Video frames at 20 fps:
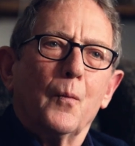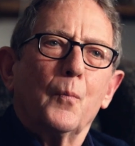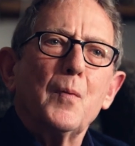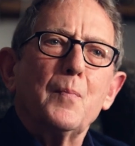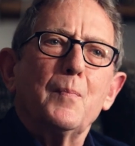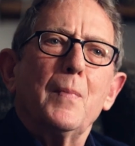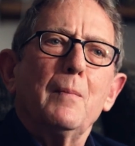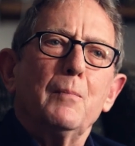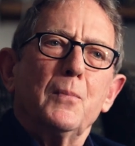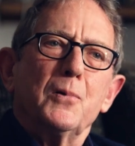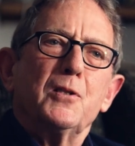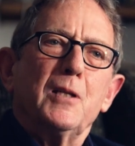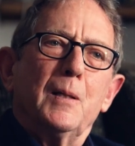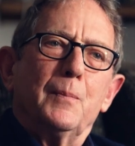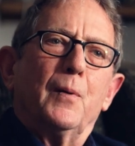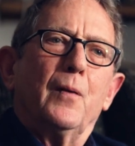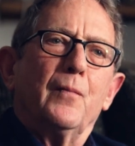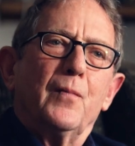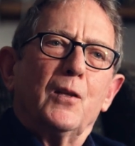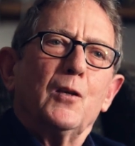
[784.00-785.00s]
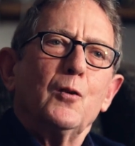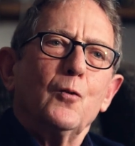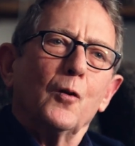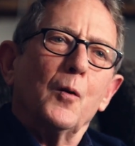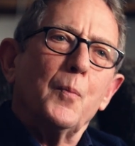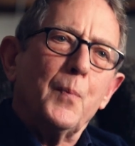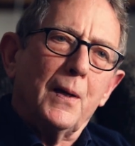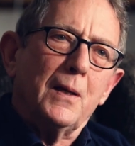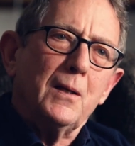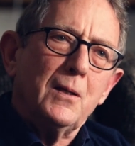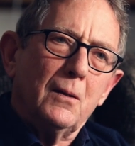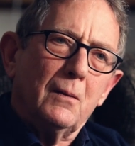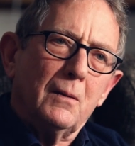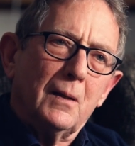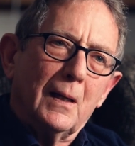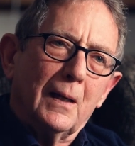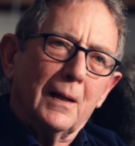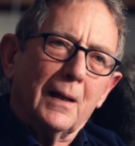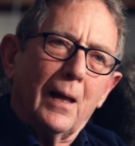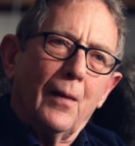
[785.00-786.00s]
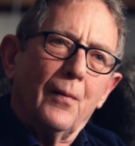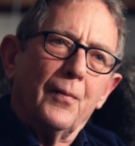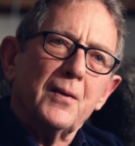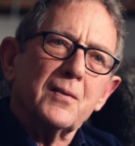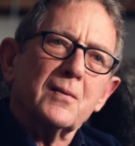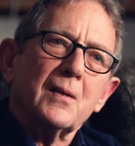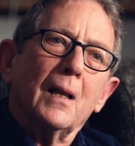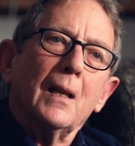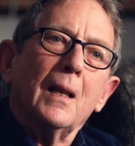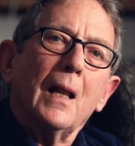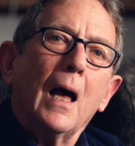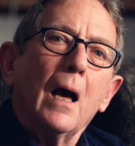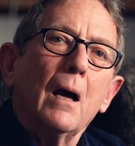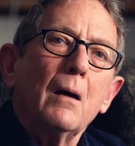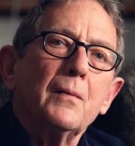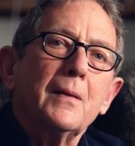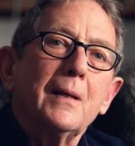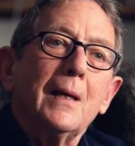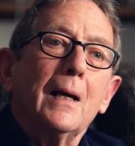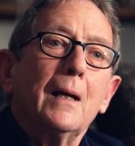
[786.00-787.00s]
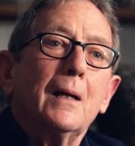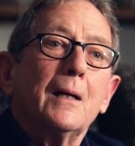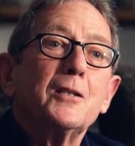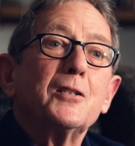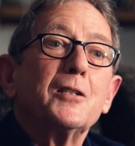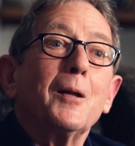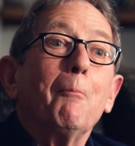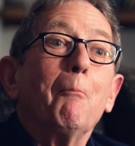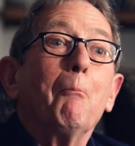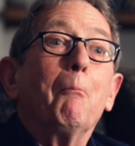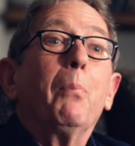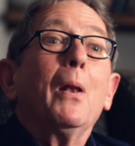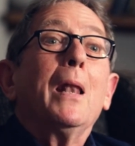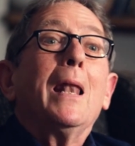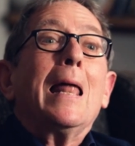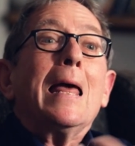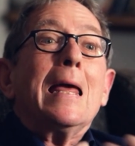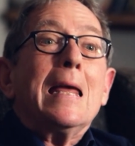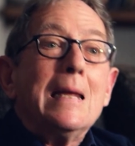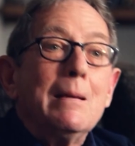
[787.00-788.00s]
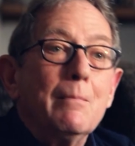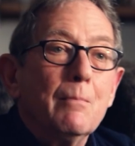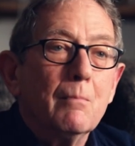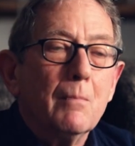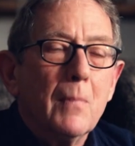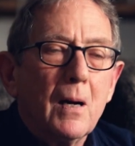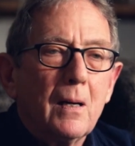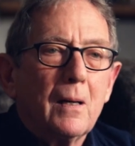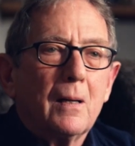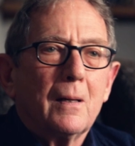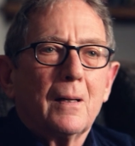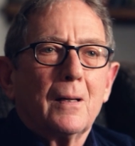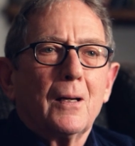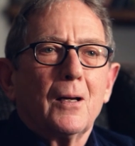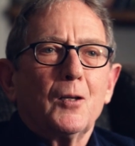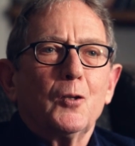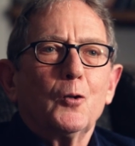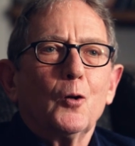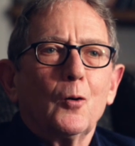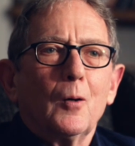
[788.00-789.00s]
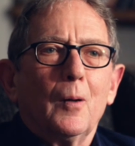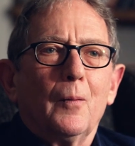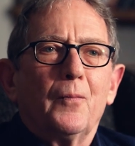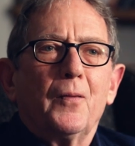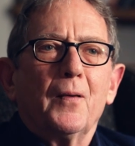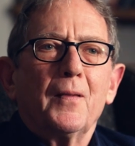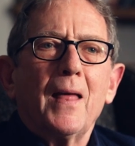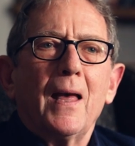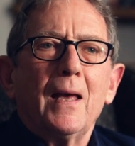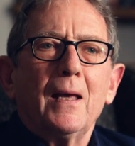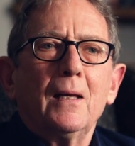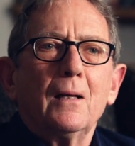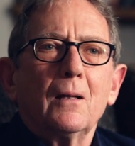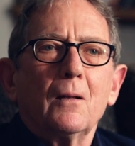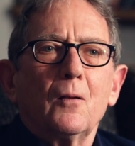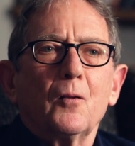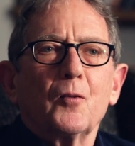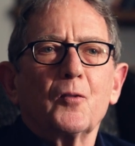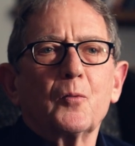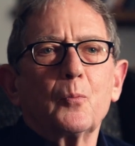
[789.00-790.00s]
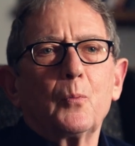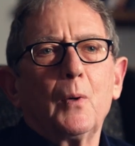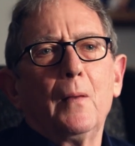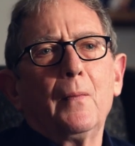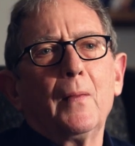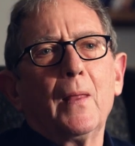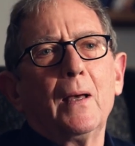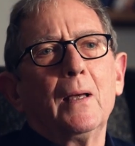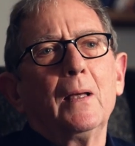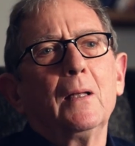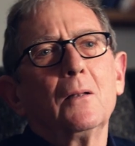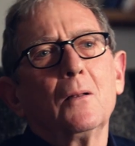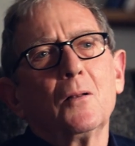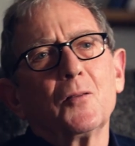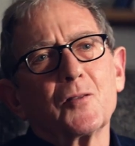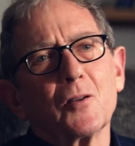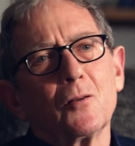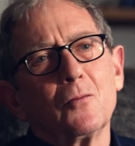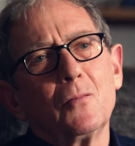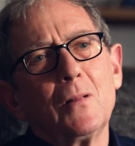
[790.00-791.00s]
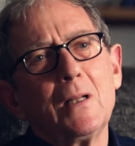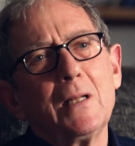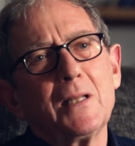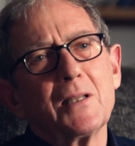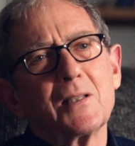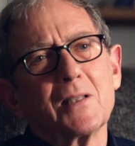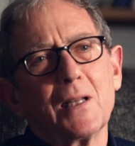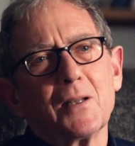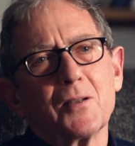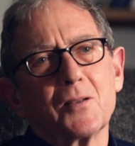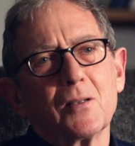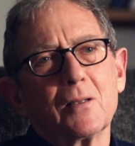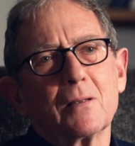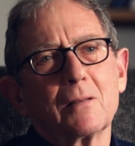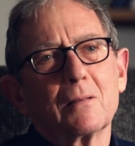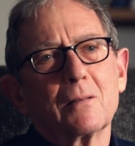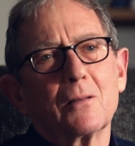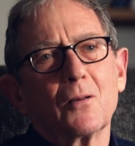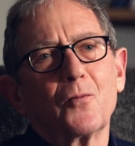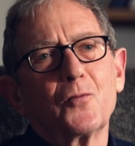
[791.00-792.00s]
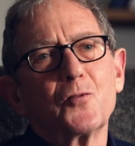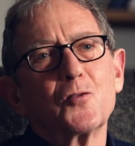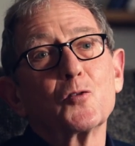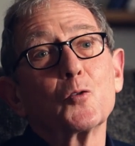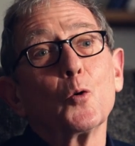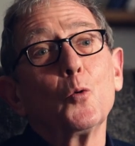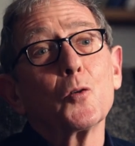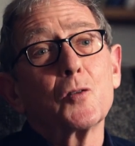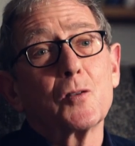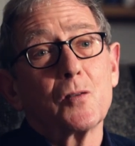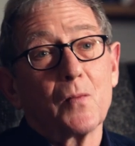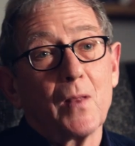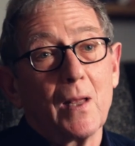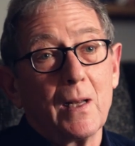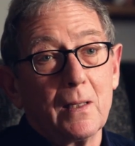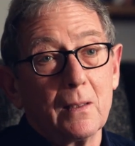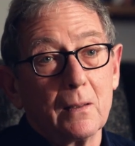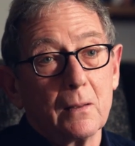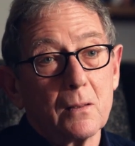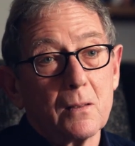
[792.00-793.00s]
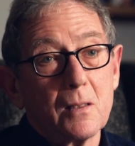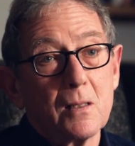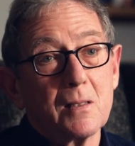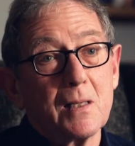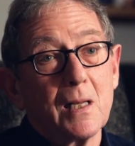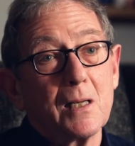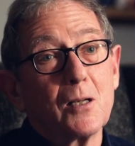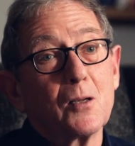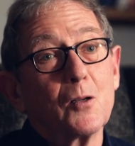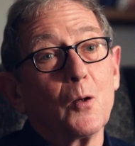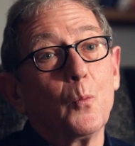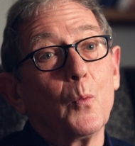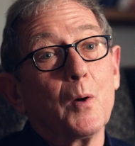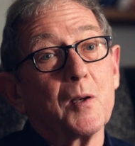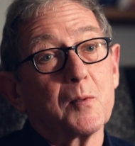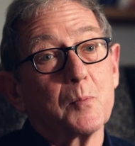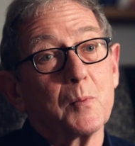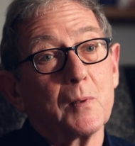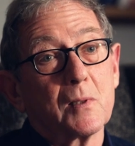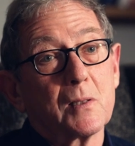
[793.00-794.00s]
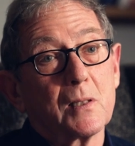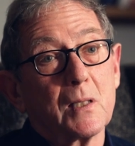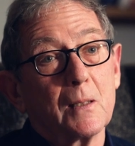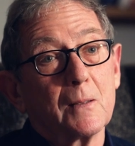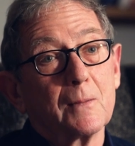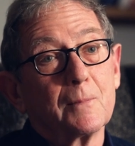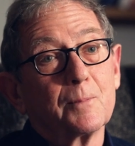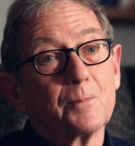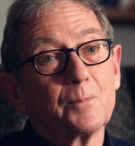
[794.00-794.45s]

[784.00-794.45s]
with membership of the European Union. And this allowed the English to blame Europe for their ills when their ills are really centred, the source of their ills is centred on Westminster.